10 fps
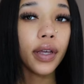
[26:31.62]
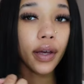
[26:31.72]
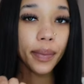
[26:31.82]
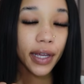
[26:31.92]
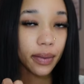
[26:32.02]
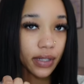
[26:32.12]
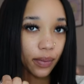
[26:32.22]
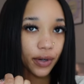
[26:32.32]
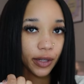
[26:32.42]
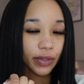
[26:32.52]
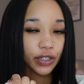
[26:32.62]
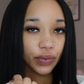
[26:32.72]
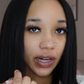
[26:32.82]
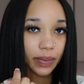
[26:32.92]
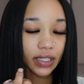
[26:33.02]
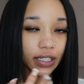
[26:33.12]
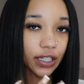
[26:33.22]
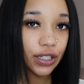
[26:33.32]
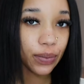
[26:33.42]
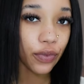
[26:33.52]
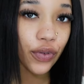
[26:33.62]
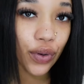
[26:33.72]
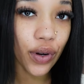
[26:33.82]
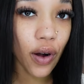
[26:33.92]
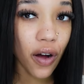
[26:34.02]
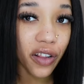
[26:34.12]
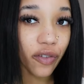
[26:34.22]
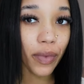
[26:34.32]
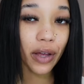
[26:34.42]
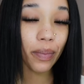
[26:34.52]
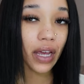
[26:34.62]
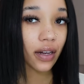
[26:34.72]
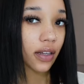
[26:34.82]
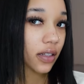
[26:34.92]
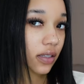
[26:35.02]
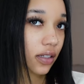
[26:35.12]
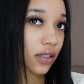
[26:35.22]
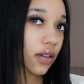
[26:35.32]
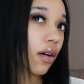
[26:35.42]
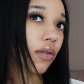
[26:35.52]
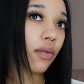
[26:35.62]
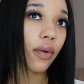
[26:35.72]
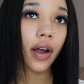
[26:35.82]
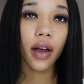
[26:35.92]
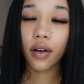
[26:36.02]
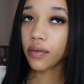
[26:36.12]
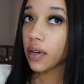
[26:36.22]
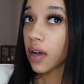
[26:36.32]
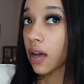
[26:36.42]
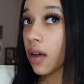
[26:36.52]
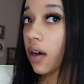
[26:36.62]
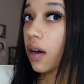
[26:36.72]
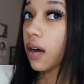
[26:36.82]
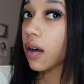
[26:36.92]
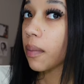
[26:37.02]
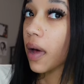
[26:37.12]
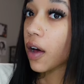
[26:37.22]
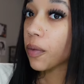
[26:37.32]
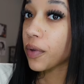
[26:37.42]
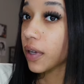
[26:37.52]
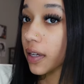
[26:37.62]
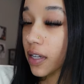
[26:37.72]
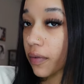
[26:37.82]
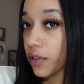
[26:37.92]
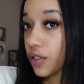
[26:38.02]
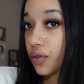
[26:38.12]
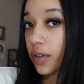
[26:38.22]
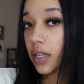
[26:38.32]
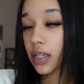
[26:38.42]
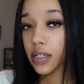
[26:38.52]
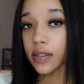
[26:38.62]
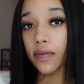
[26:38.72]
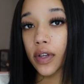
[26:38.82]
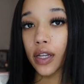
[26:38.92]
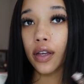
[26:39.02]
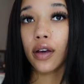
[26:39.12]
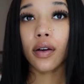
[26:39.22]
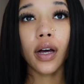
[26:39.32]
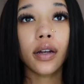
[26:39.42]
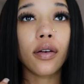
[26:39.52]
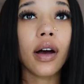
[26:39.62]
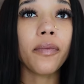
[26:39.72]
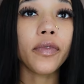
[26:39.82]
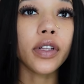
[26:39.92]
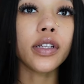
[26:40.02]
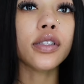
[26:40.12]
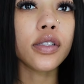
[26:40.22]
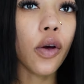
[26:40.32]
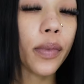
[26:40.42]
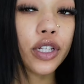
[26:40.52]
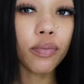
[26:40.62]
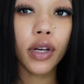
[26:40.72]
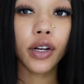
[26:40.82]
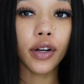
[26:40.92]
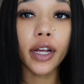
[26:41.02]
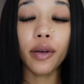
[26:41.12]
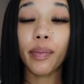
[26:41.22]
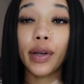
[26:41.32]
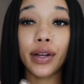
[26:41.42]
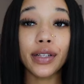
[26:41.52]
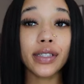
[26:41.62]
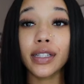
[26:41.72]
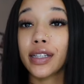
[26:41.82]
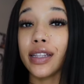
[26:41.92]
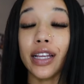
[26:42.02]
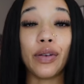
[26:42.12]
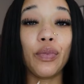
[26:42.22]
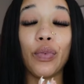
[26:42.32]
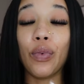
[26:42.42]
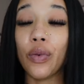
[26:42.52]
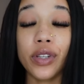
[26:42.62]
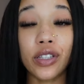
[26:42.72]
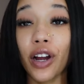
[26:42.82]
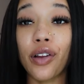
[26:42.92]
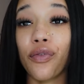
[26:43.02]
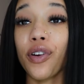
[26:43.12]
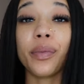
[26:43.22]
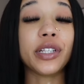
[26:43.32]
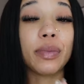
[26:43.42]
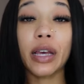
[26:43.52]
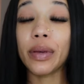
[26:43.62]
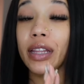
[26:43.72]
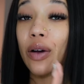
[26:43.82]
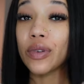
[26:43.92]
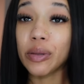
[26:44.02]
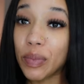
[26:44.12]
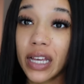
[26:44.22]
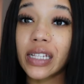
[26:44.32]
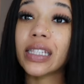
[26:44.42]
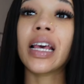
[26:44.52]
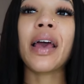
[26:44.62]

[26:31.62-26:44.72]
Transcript: yeah babes, that pretty much wraps it up for all of my maintenance this go around. um I hope you guys have enjoyed this video. I know I'm feeling so much better in comparison than what we started from, because baby, that was a mess.